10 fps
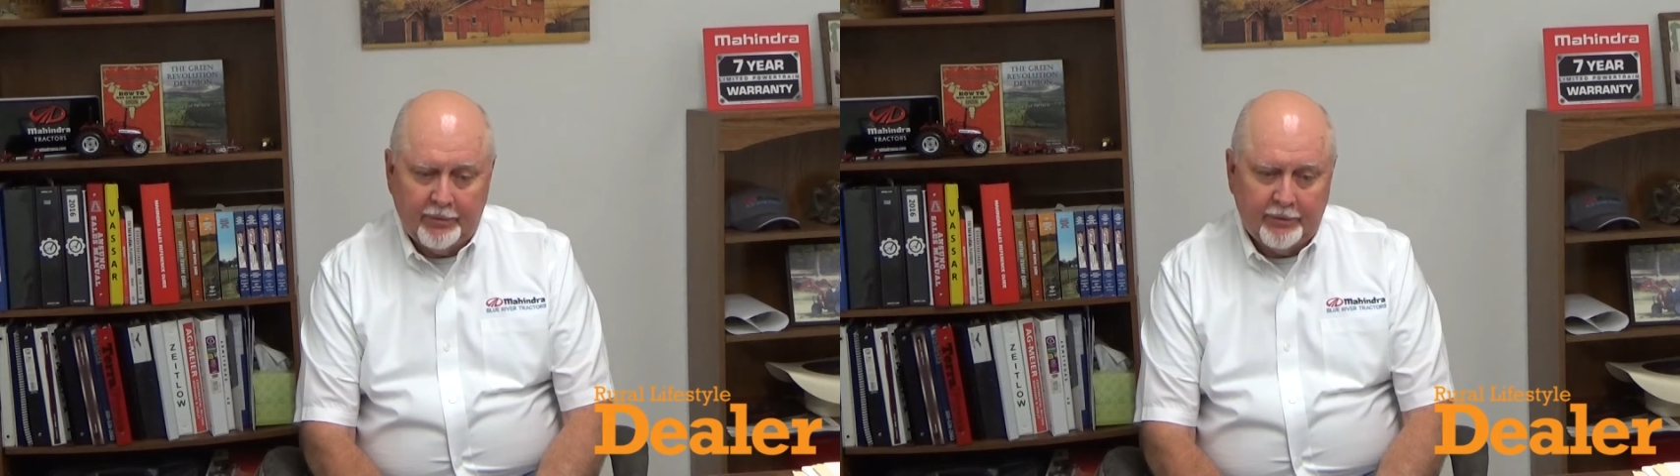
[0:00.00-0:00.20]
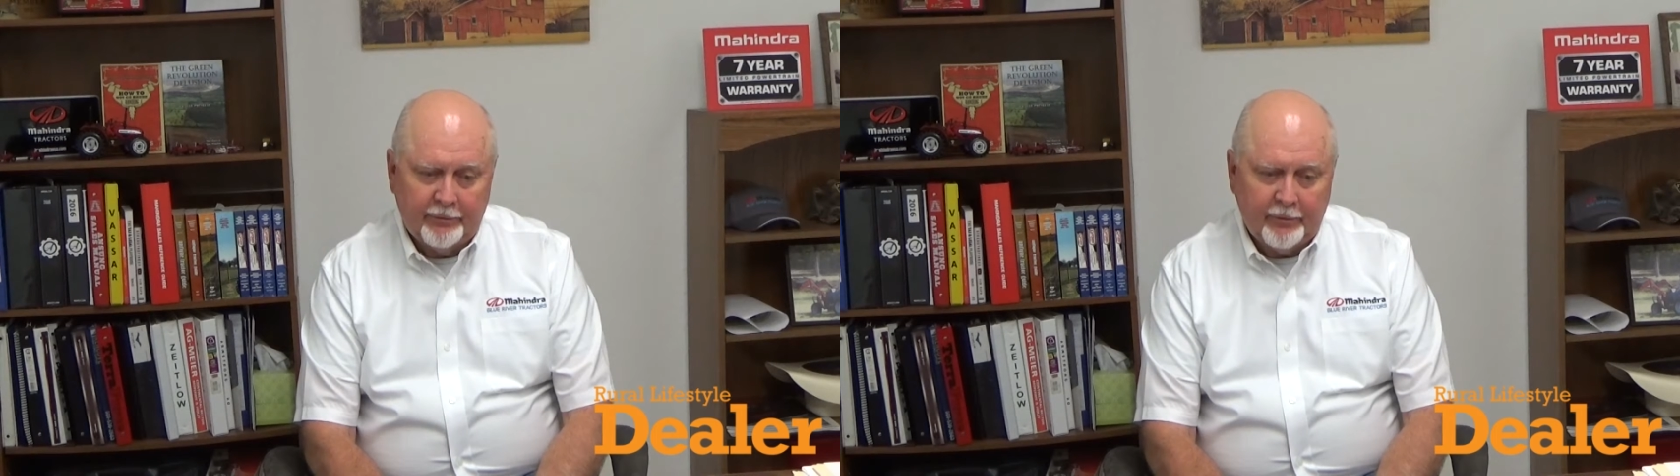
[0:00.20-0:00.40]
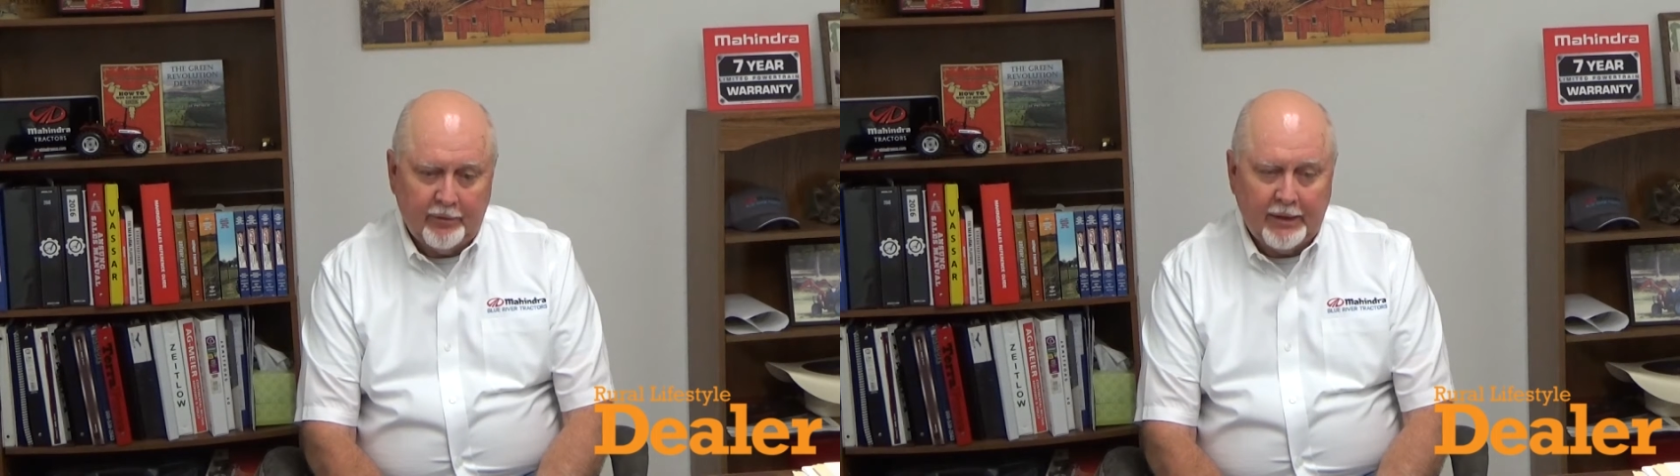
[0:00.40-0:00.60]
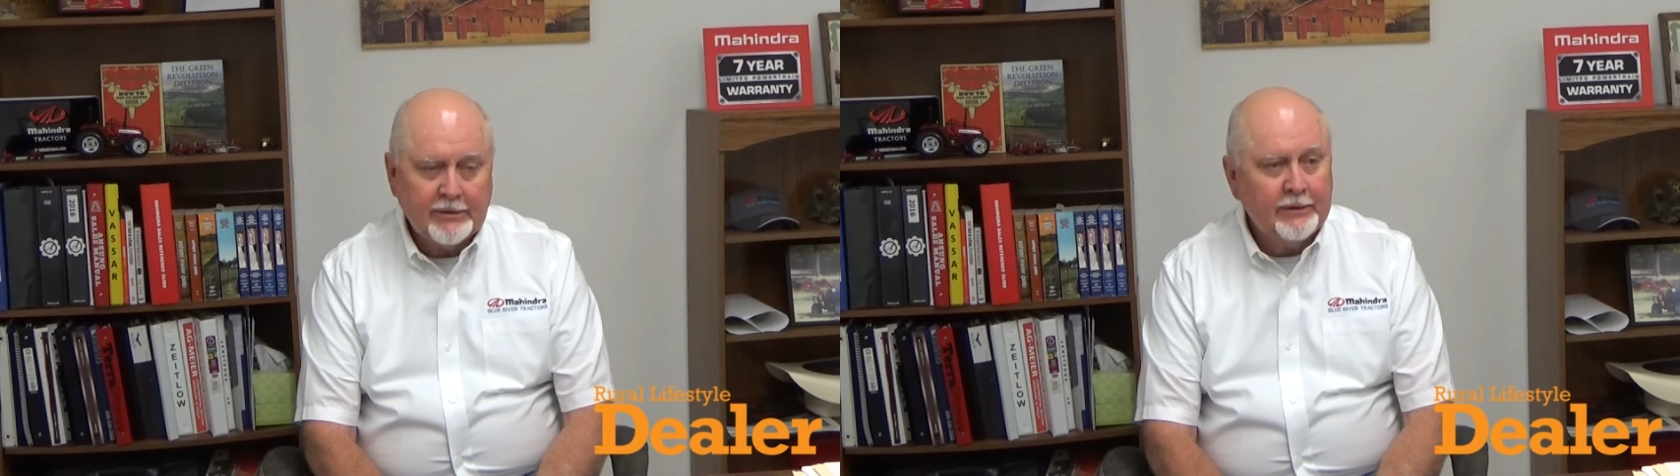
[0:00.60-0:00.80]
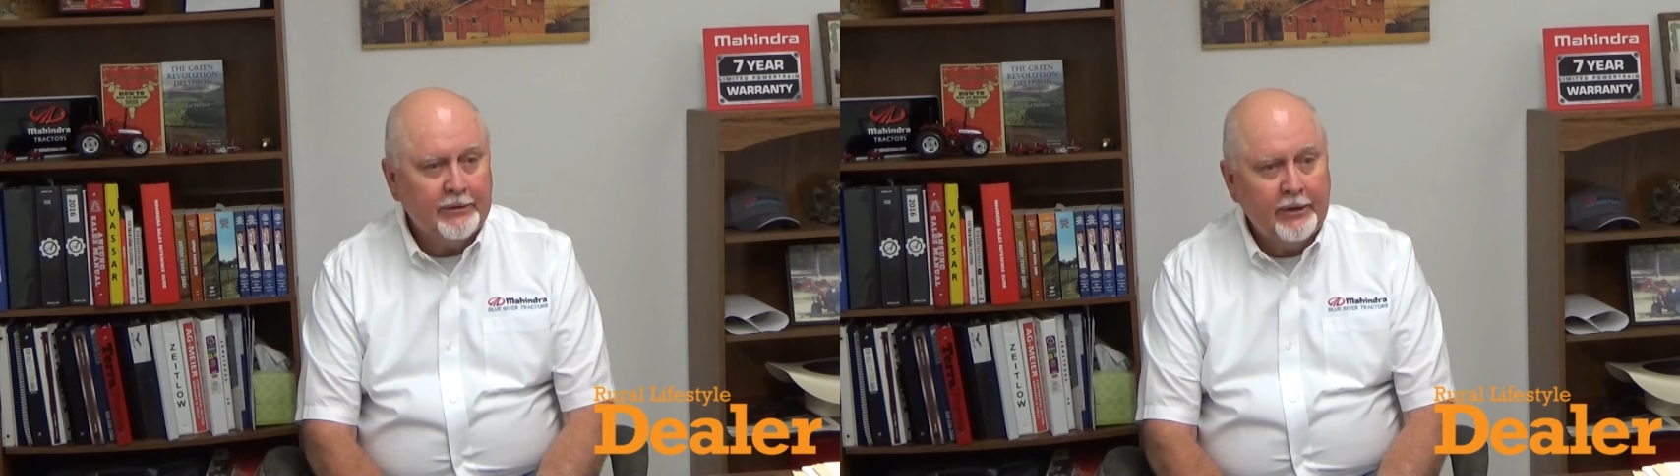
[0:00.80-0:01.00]
And so I
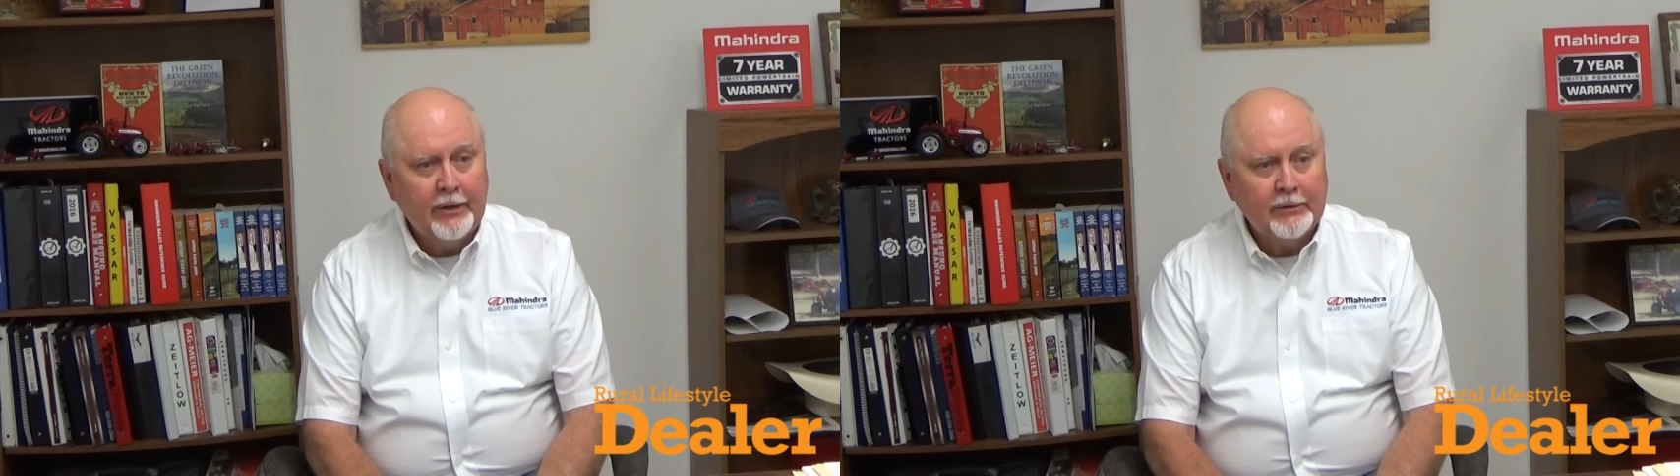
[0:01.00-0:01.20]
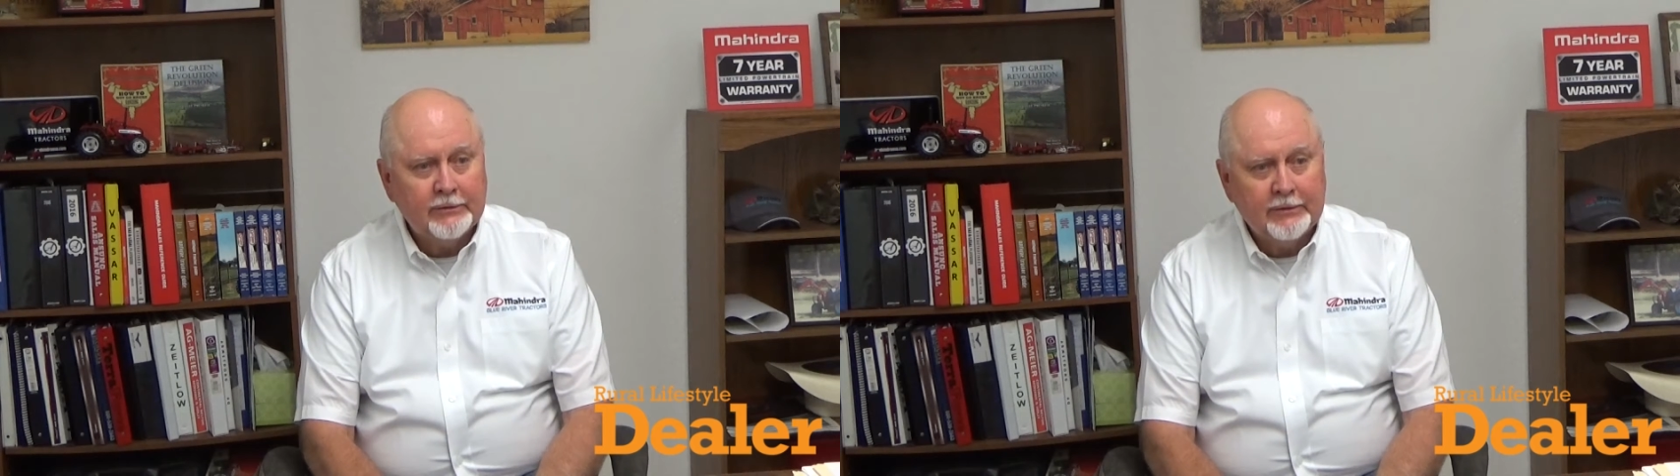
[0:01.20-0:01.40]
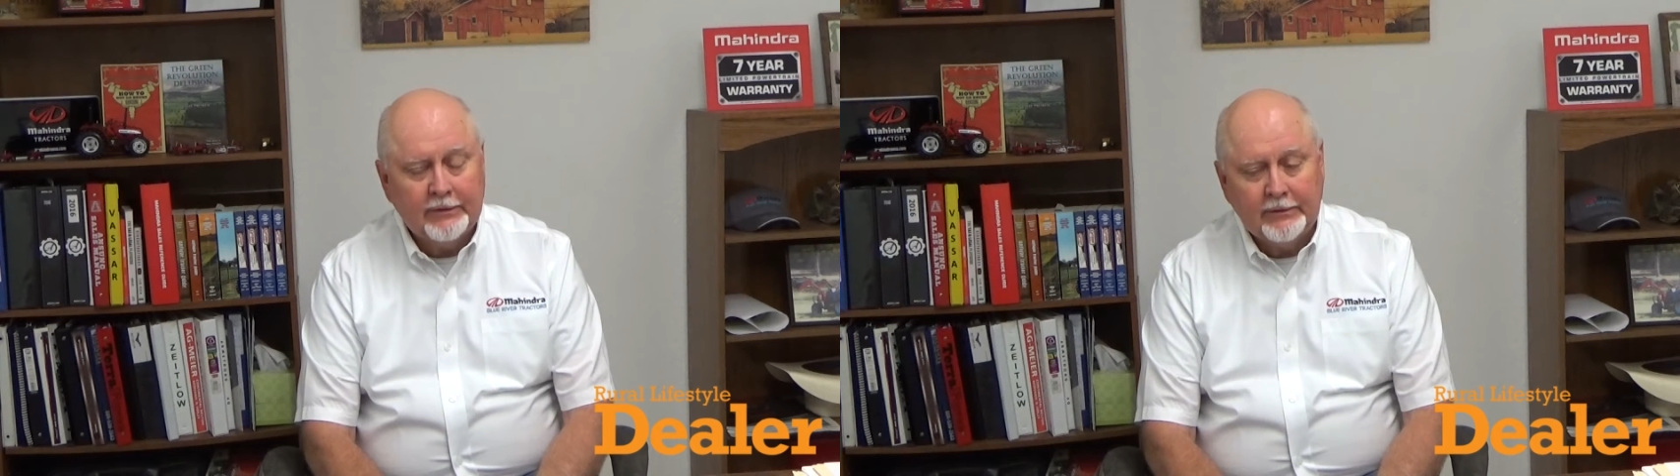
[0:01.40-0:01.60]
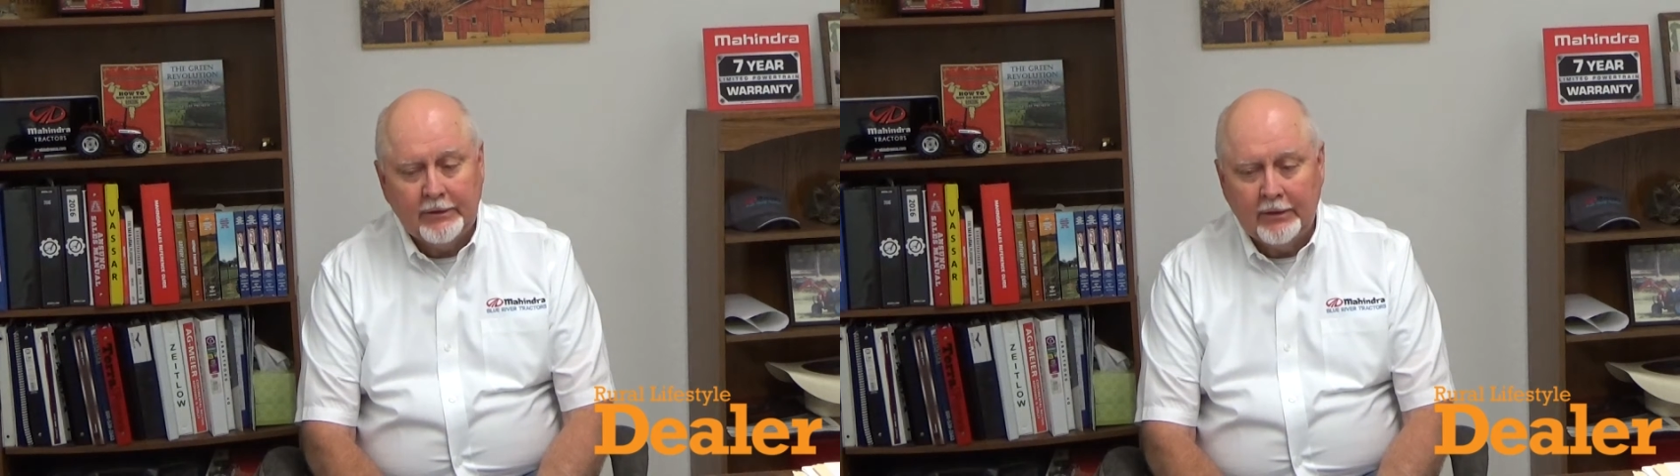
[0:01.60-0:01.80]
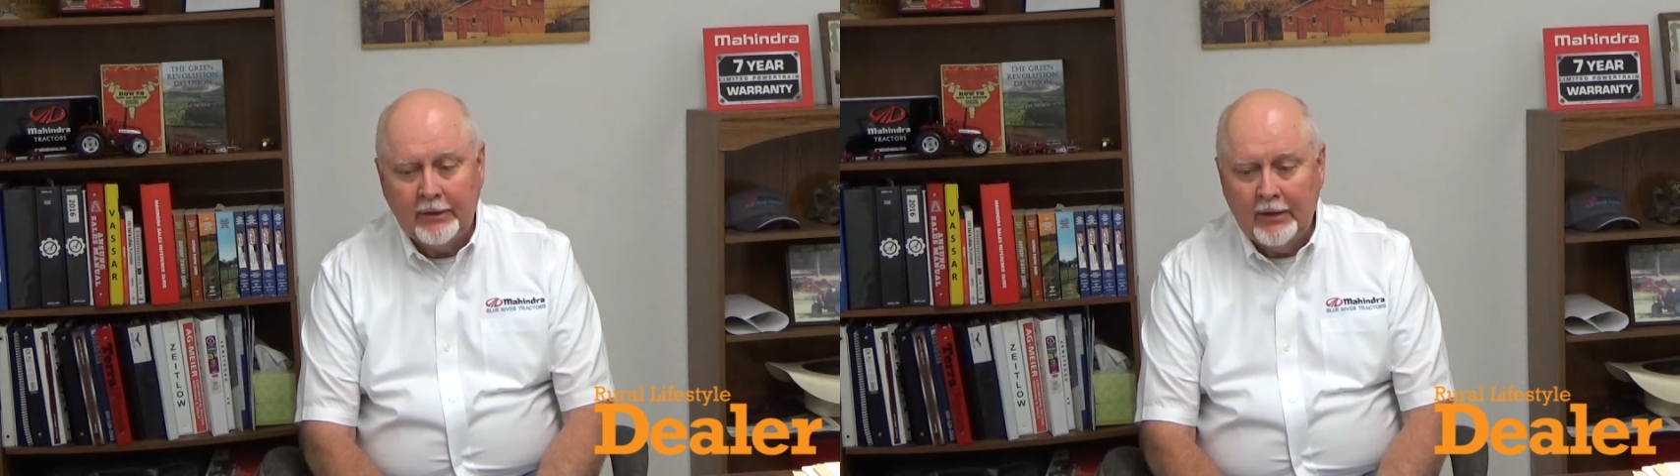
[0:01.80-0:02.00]
said yes. And